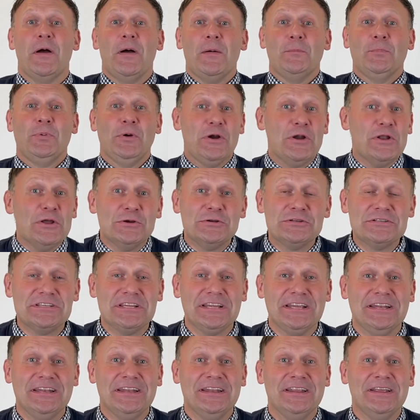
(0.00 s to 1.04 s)

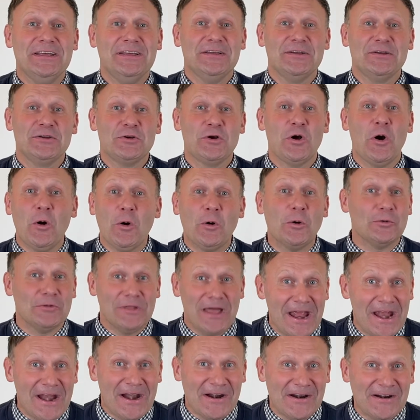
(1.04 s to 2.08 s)
producing cold
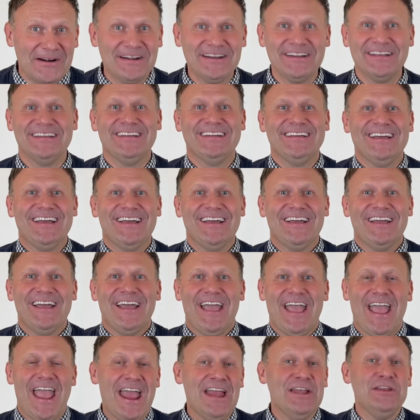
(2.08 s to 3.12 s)
air,
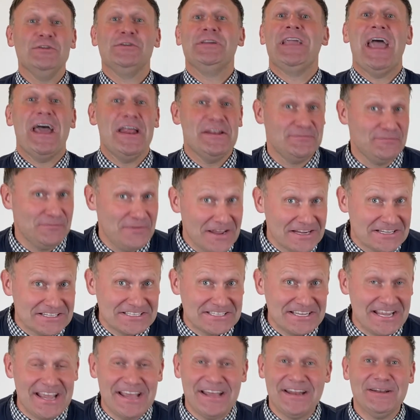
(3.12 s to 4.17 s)
and you can't
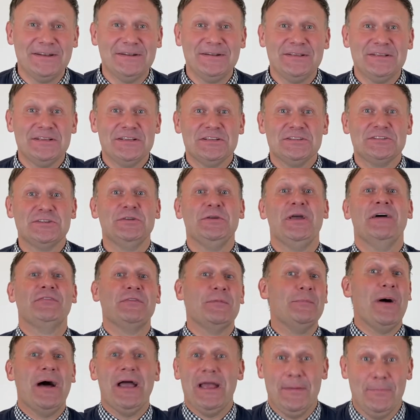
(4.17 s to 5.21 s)
fix it, so you have
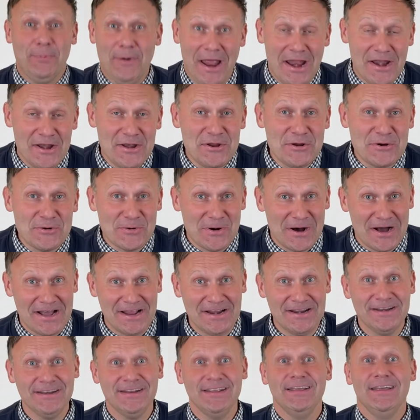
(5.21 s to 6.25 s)
to buy a brand new
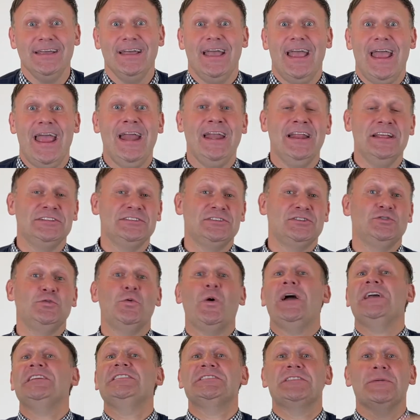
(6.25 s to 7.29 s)
one, and it's
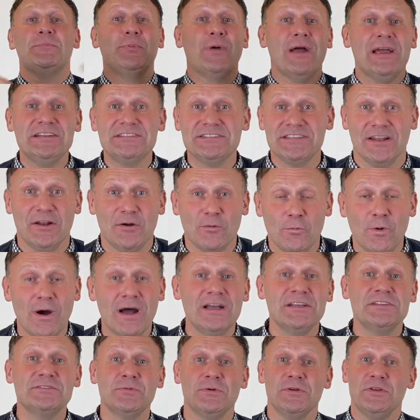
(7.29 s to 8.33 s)
twice the price that it
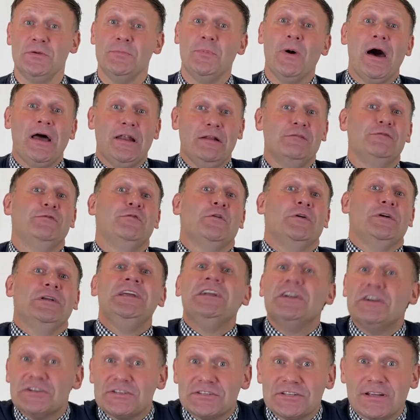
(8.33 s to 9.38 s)
was when you bought it 4
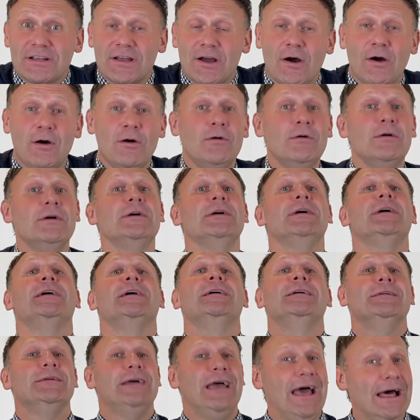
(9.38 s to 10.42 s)
years ago.
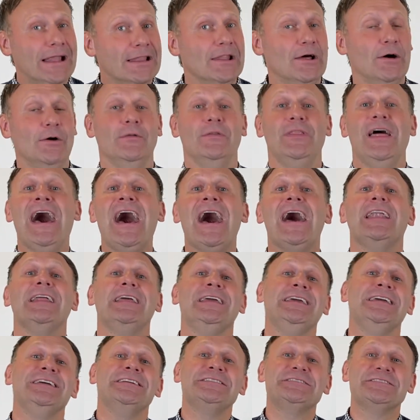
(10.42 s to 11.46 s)
Hello, that
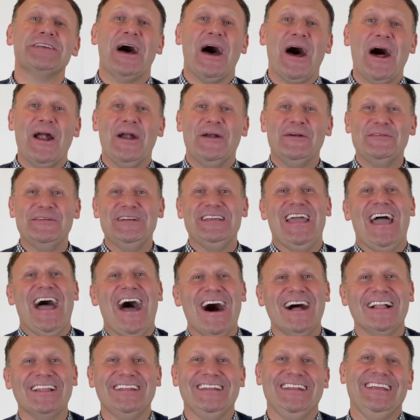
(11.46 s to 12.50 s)
is our
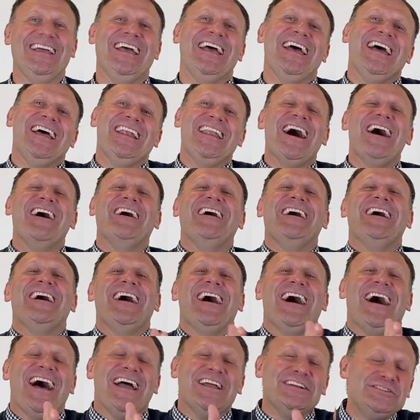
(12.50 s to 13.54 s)
reality. Now,
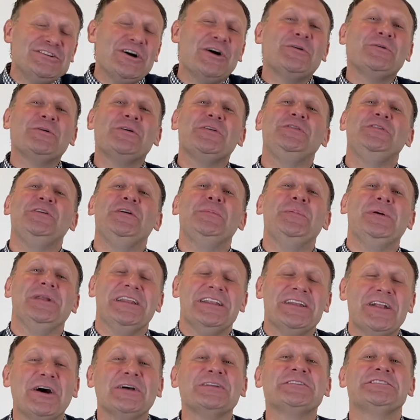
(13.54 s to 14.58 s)
I joke with you, but
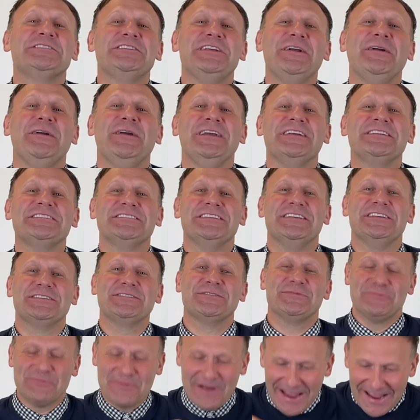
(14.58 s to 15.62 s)
in all
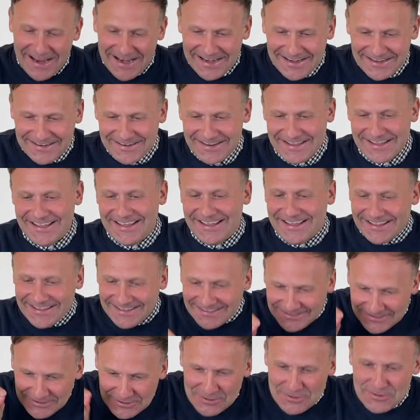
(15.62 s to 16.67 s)
seriousness, when
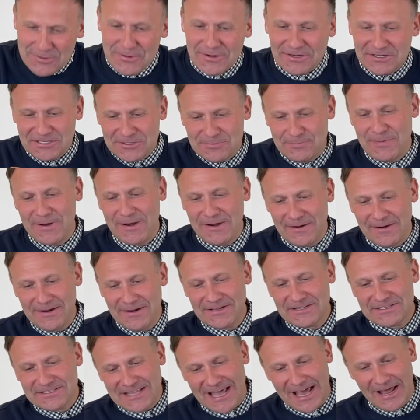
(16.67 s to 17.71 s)
you
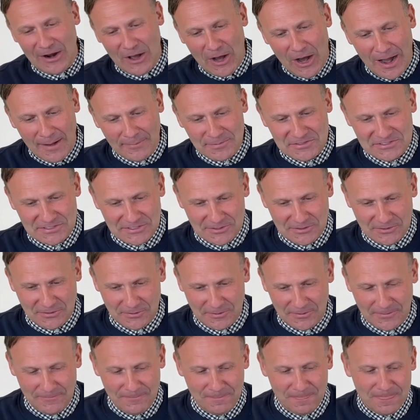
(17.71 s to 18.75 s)
experience that
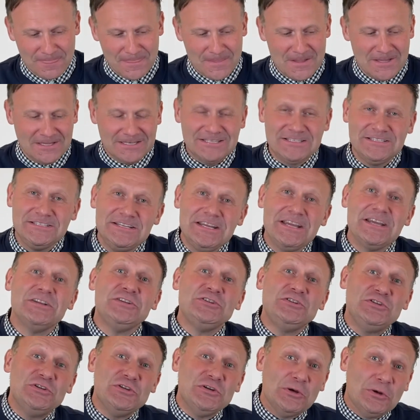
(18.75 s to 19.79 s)
obstacle, did
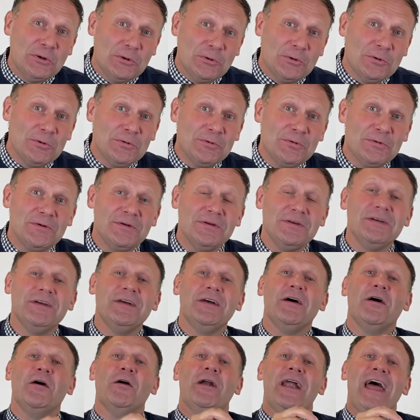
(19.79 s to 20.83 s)
you
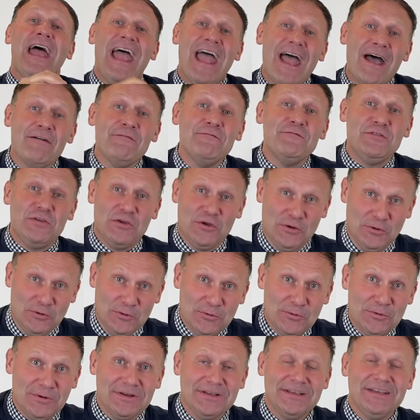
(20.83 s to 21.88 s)
or have
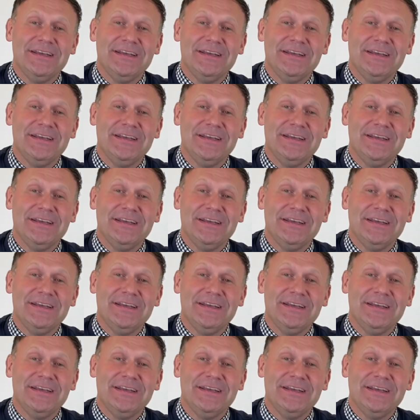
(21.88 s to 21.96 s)
you